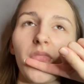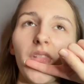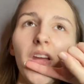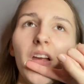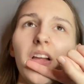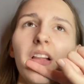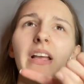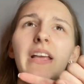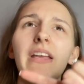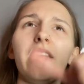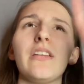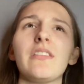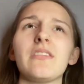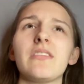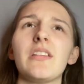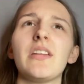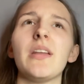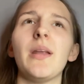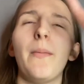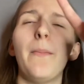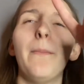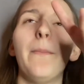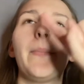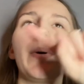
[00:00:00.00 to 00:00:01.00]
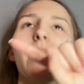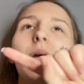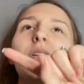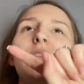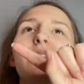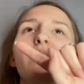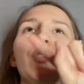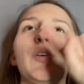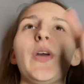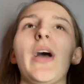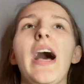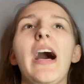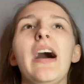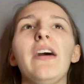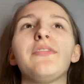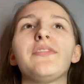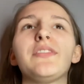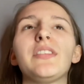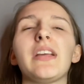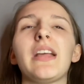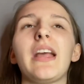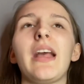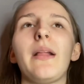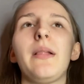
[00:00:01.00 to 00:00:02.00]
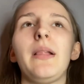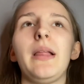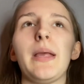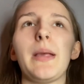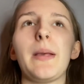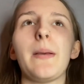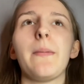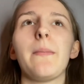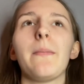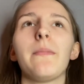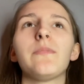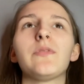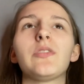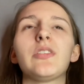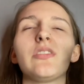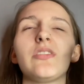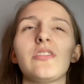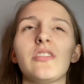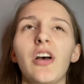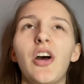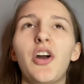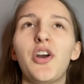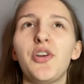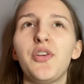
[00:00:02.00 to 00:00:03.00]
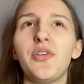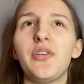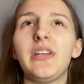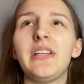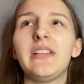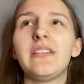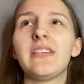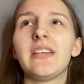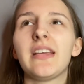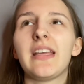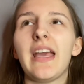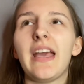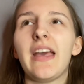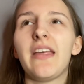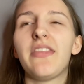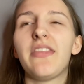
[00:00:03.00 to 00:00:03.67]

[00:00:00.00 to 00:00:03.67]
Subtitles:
like, it's the numbers, and you have to get like to start, you need to get